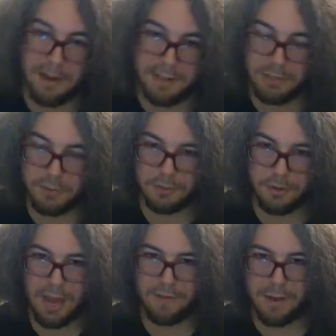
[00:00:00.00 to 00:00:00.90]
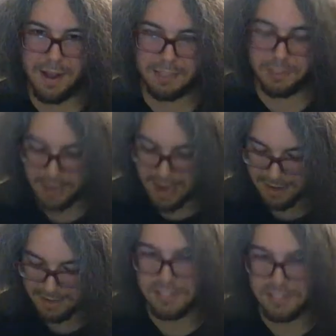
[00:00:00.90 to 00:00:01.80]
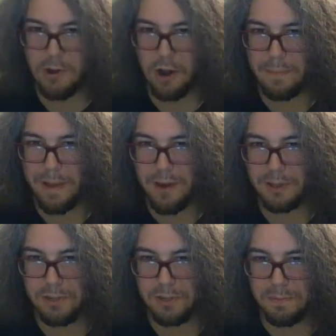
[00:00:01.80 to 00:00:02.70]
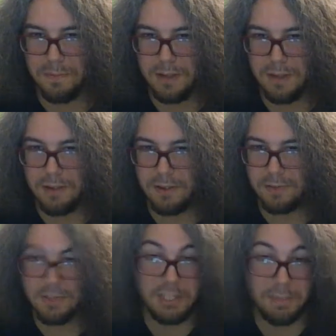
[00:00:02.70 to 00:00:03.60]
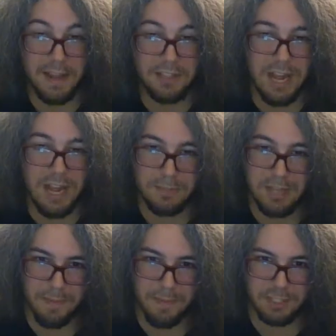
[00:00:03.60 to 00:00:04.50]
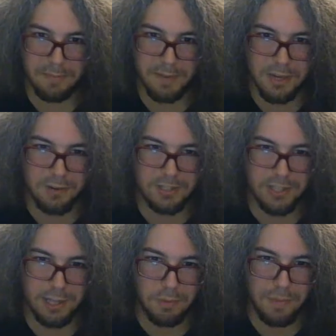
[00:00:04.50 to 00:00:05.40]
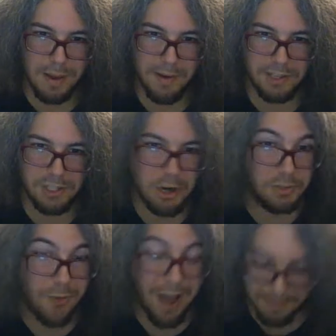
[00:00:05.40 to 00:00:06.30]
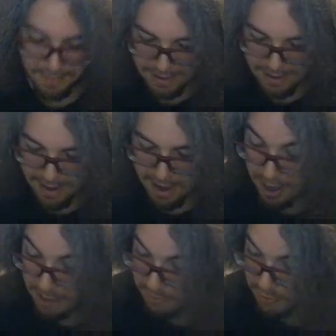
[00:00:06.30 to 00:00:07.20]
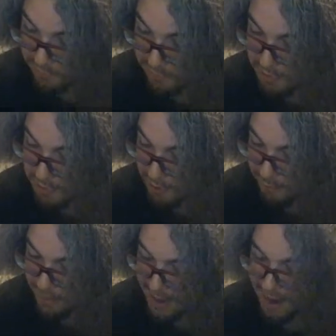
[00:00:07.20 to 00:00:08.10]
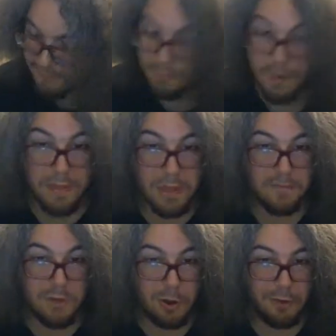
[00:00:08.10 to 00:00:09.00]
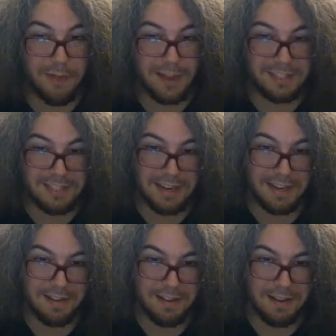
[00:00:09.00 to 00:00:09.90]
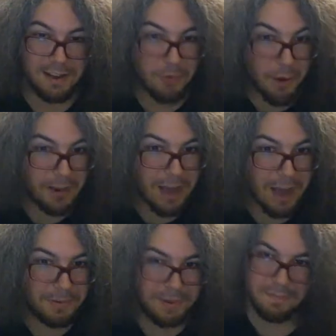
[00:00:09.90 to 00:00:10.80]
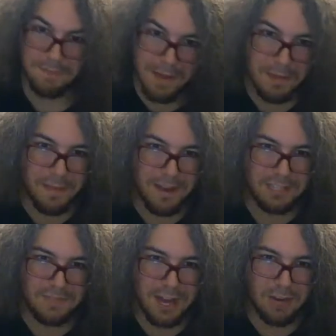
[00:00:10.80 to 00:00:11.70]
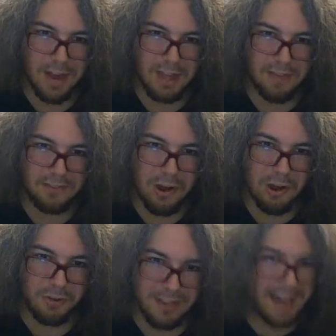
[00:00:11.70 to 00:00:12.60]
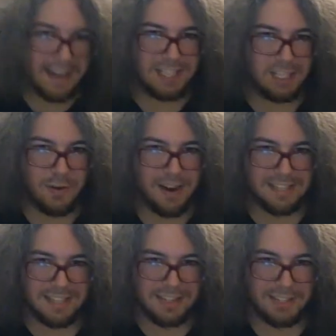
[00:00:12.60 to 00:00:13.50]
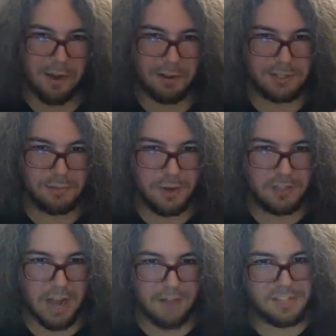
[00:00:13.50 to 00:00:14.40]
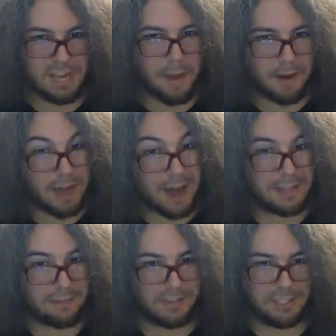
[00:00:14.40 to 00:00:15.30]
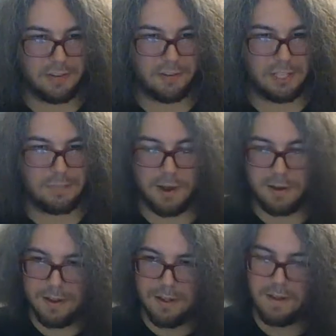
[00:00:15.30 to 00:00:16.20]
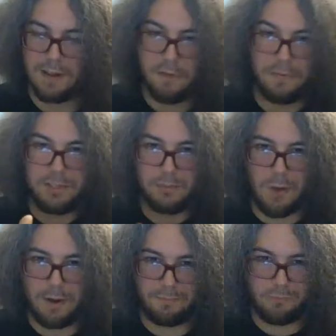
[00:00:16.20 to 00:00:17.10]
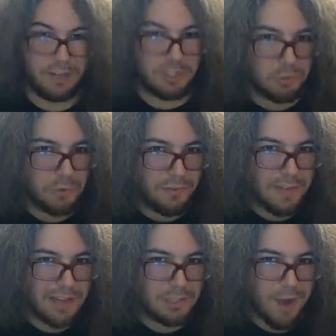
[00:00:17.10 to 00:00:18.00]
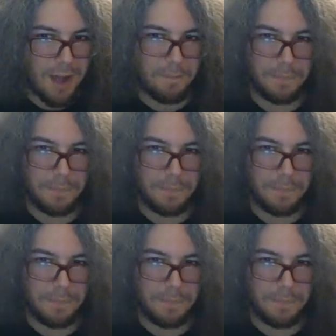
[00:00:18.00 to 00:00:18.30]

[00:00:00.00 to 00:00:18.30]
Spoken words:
it, so it's okay if you guys look at it, let's talk about some disc-based games that I picked up at yard sales with my buddy Joe as well. So first off, we have Grand Theft Auto Vice City. Growing up, not the biggest fan of Grand Theft Auto, getting into it as an adult, which I've said about a lot of different series, but, this one rings true for that as well.